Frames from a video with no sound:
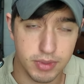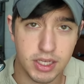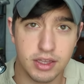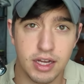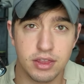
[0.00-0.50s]

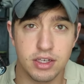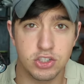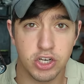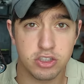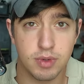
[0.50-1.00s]
meaning that the
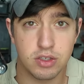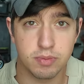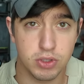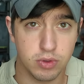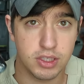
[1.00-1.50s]
adjustments
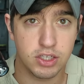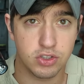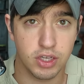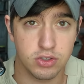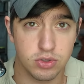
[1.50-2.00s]
between
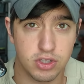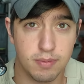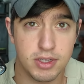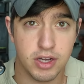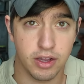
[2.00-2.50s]
each lasers
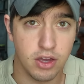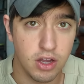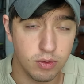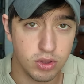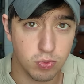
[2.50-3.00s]
can be done
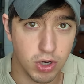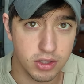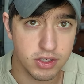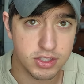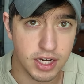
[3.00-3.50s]
with
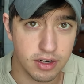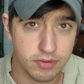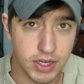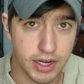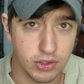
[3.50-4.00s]
one set
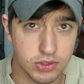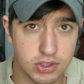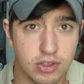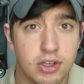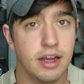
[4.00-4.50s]
of dials.